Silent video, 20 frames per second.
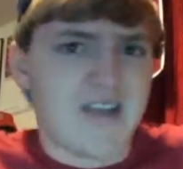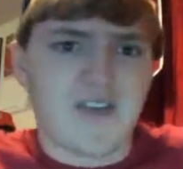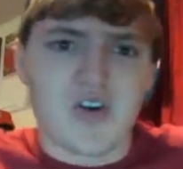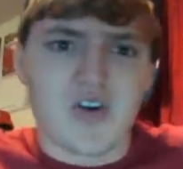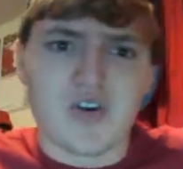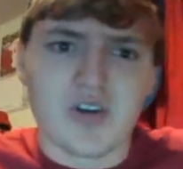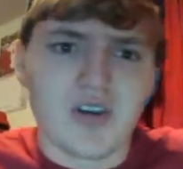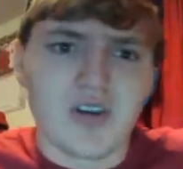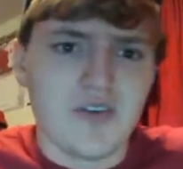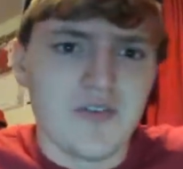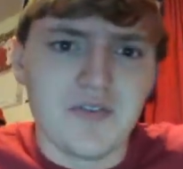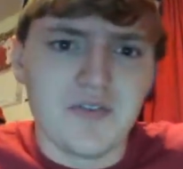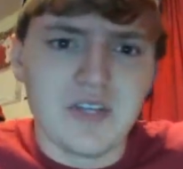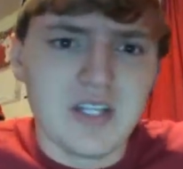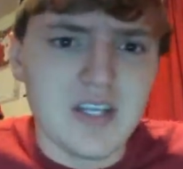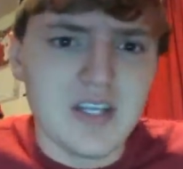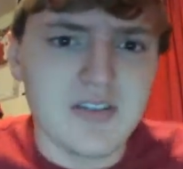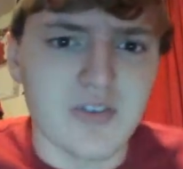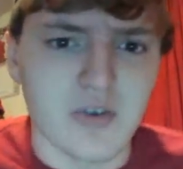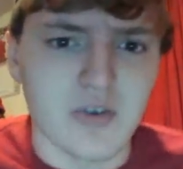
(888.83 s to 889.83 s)
Never heard of him
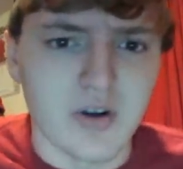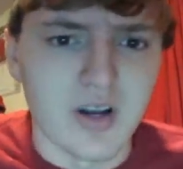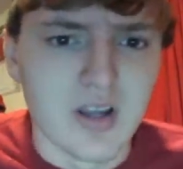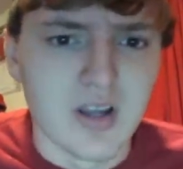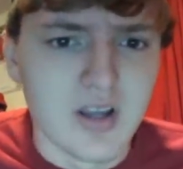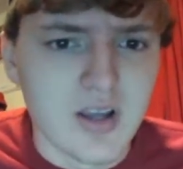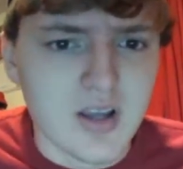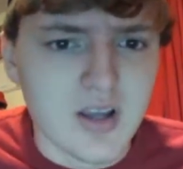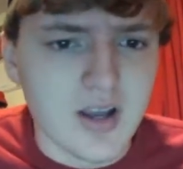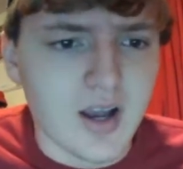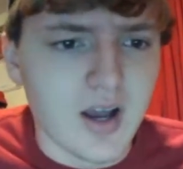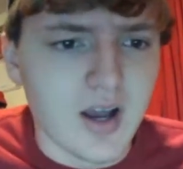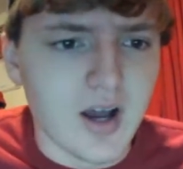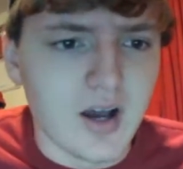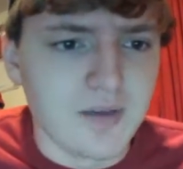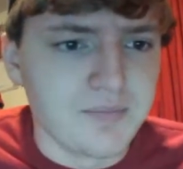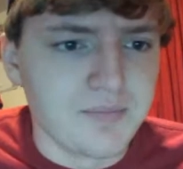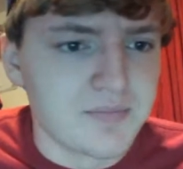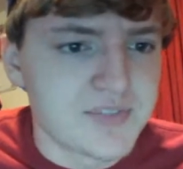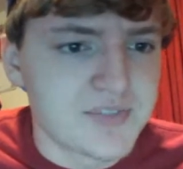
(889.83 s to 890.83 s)
either.
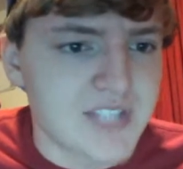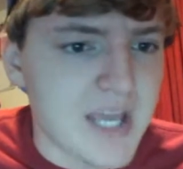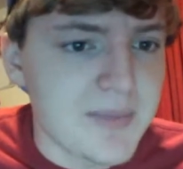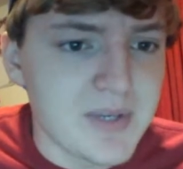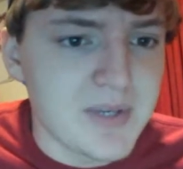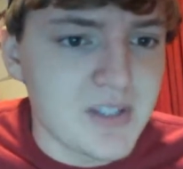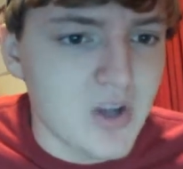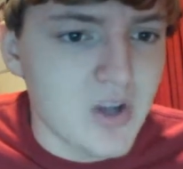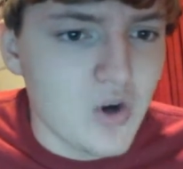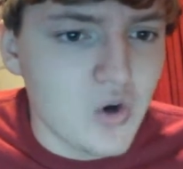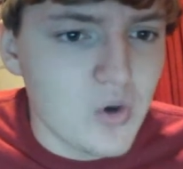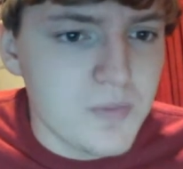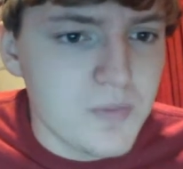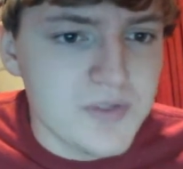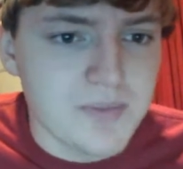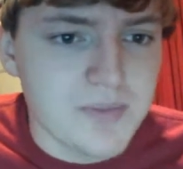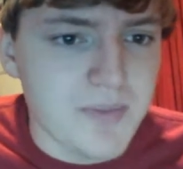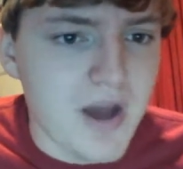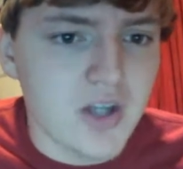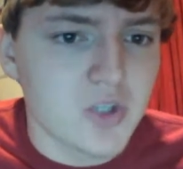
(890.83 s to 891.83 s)
Uh, Sabian
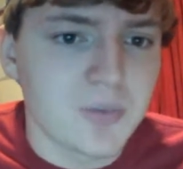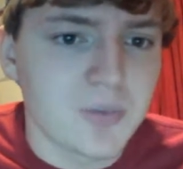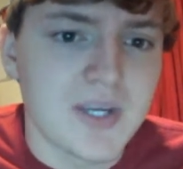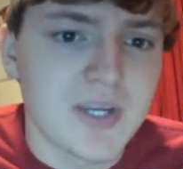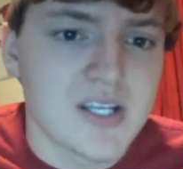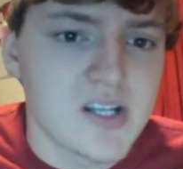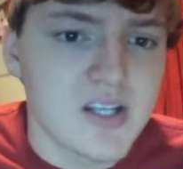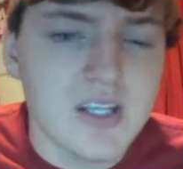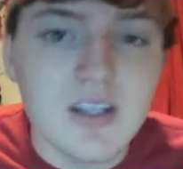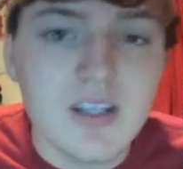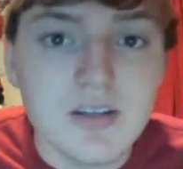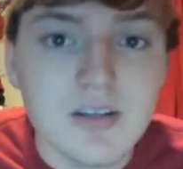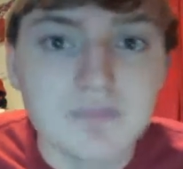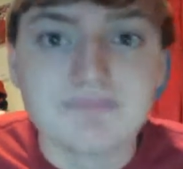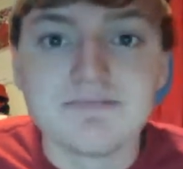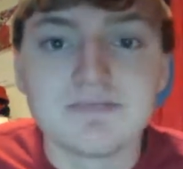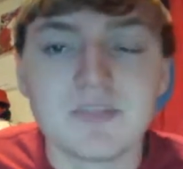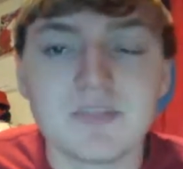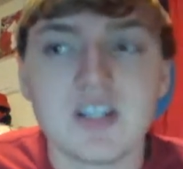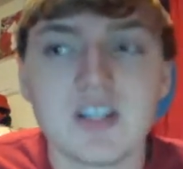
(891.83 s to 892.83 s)
Holmes, Malcome Kennedy?
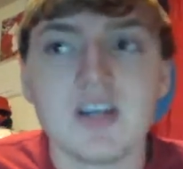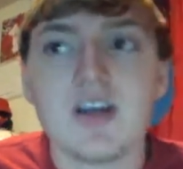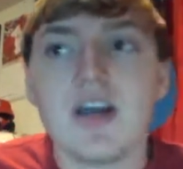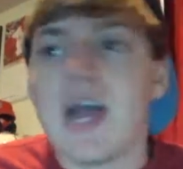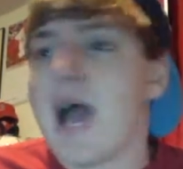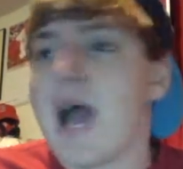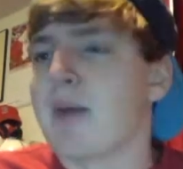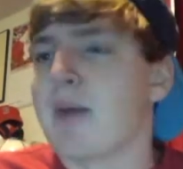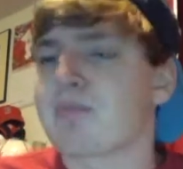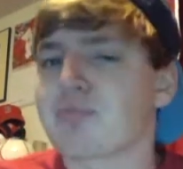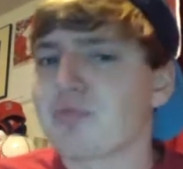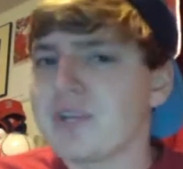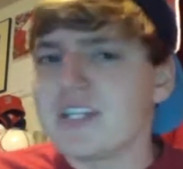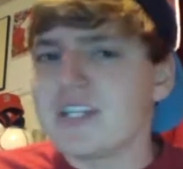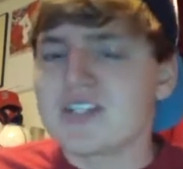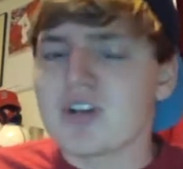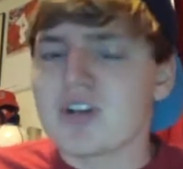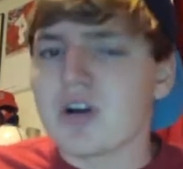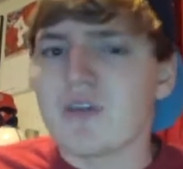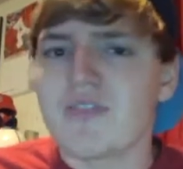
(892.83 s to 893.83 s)
I'm pretty
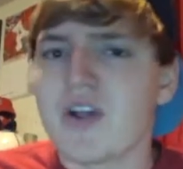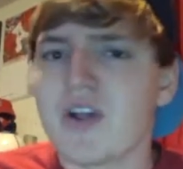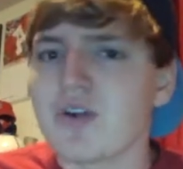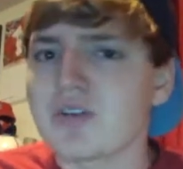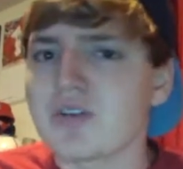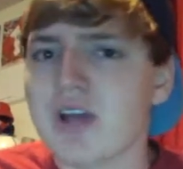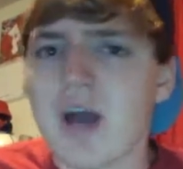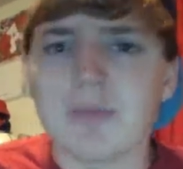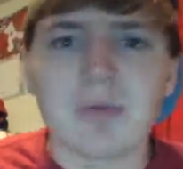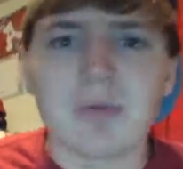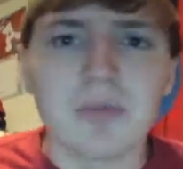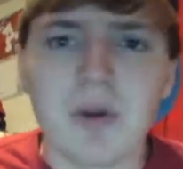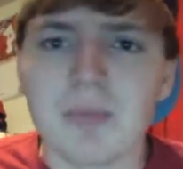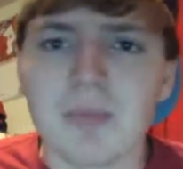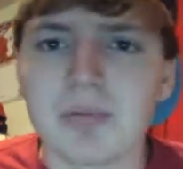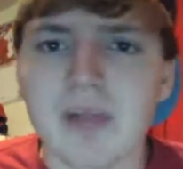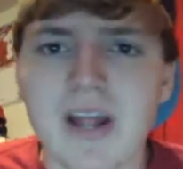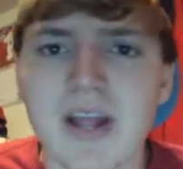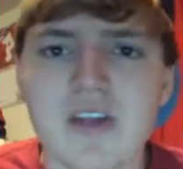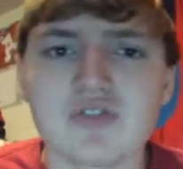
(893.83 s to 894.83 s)
sure if they're top premier
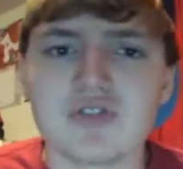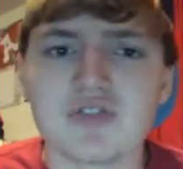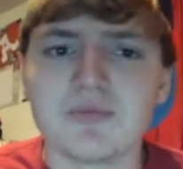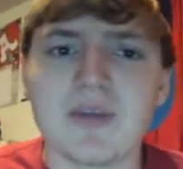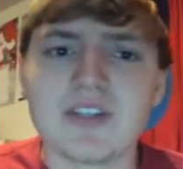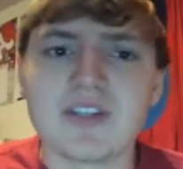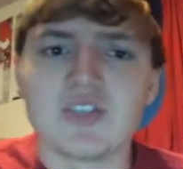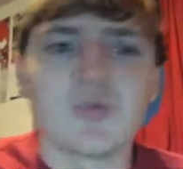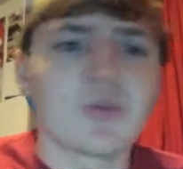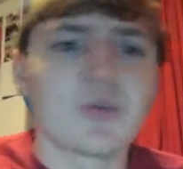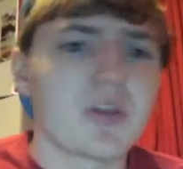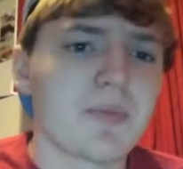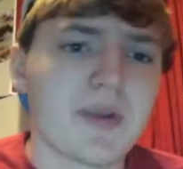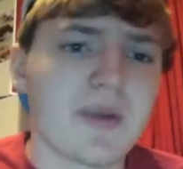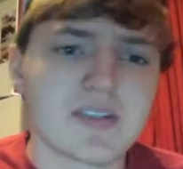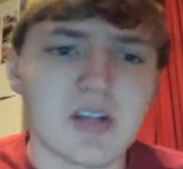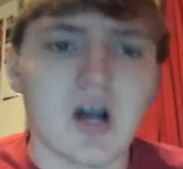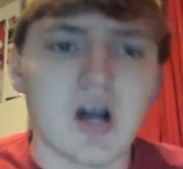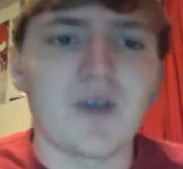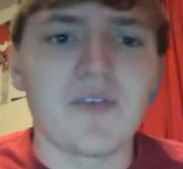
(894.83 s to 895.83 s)
players, who's made you one of the
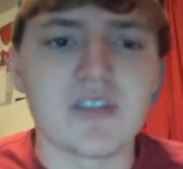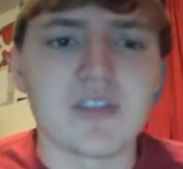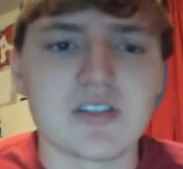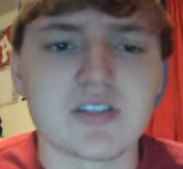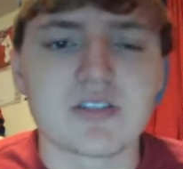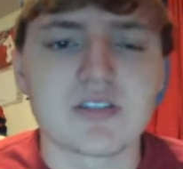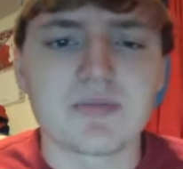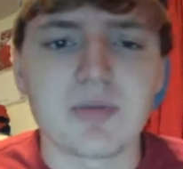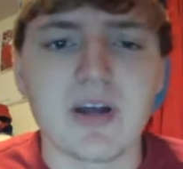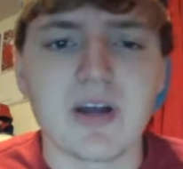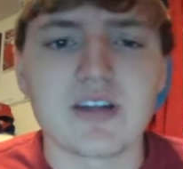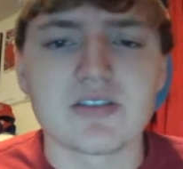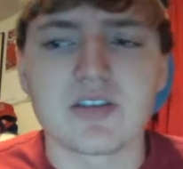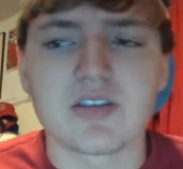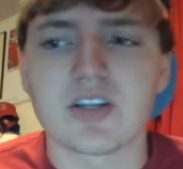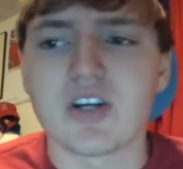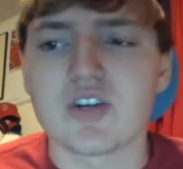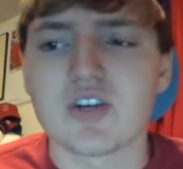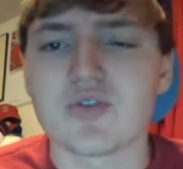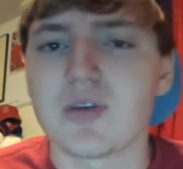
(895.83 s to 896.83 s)
best offenses players in
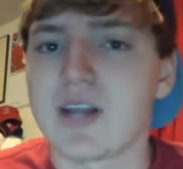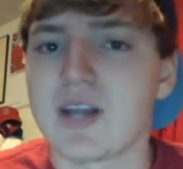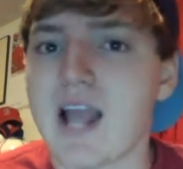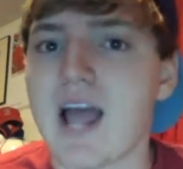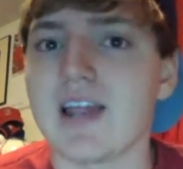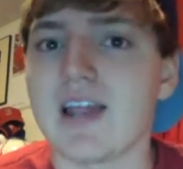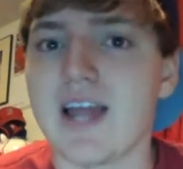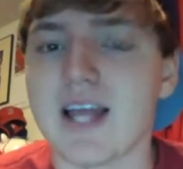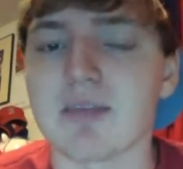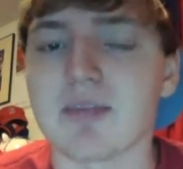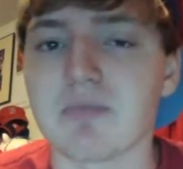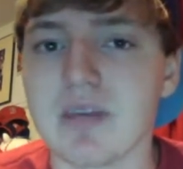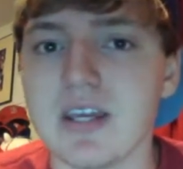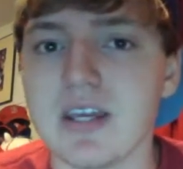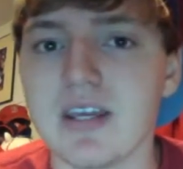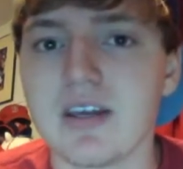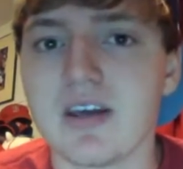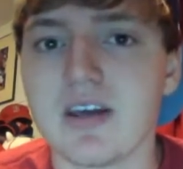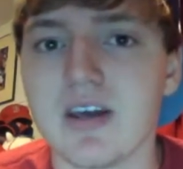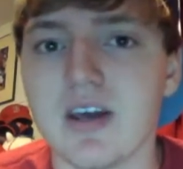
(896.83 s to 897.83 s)
the country, a guy like
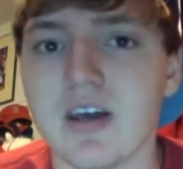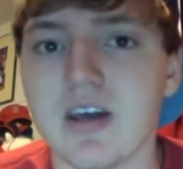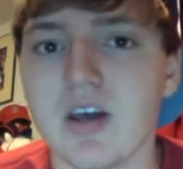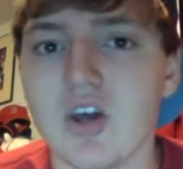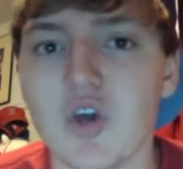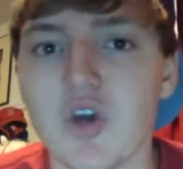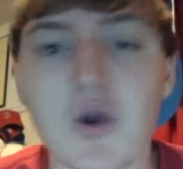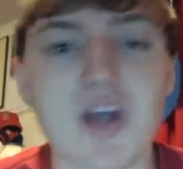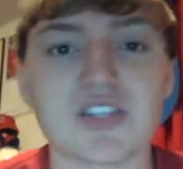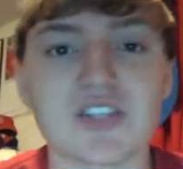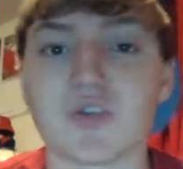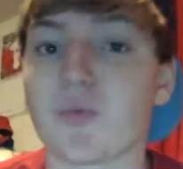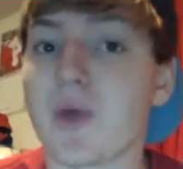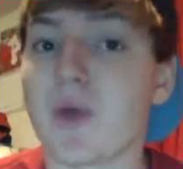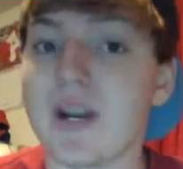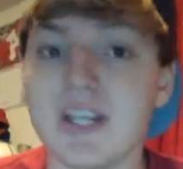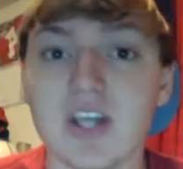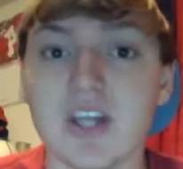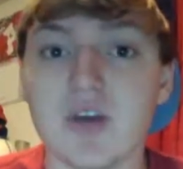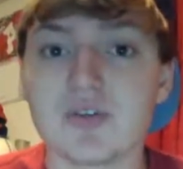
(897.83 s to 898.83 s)
me who has a
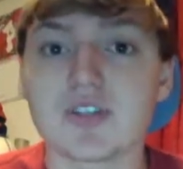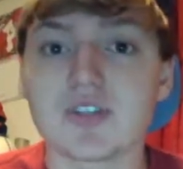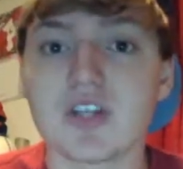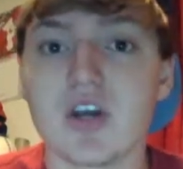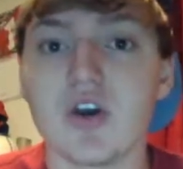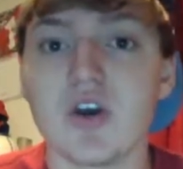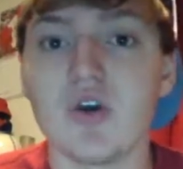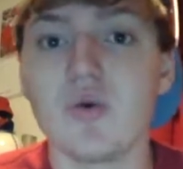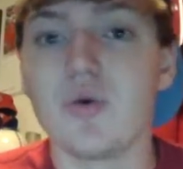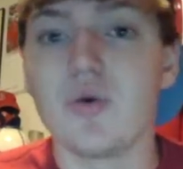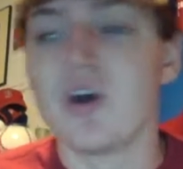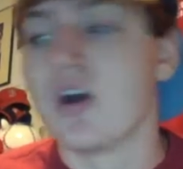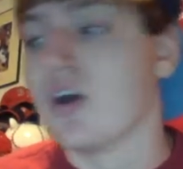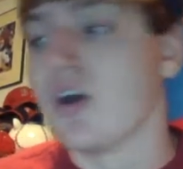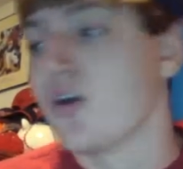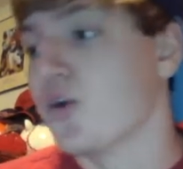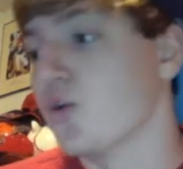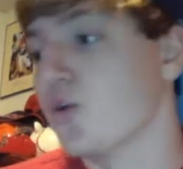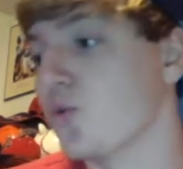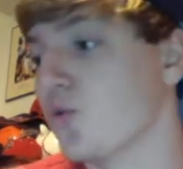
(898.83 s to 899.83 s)
radio show,
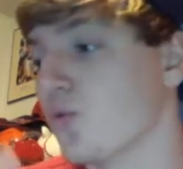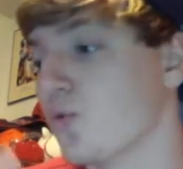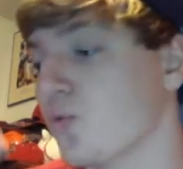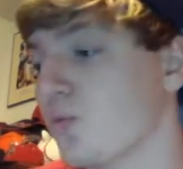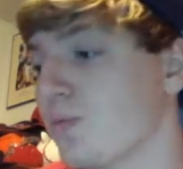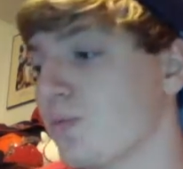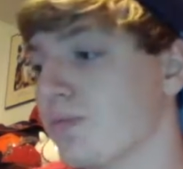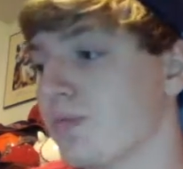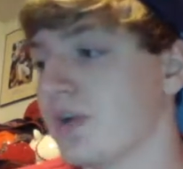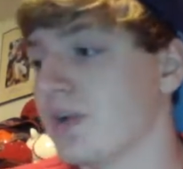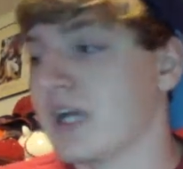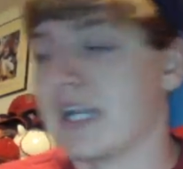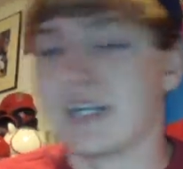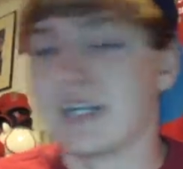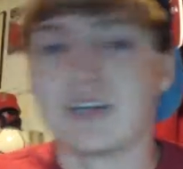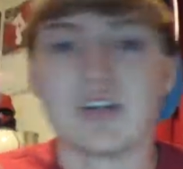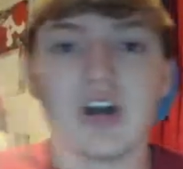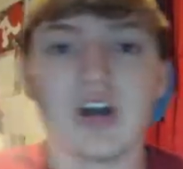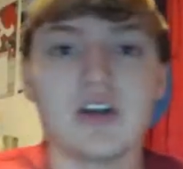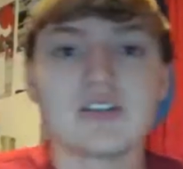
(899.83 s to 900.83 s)
who
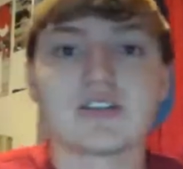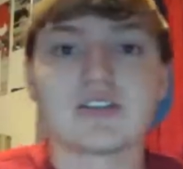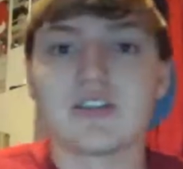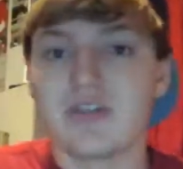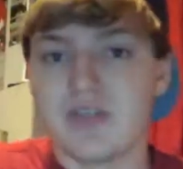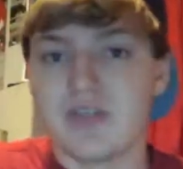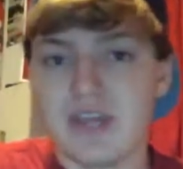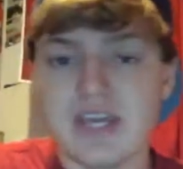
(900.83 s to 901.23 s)
does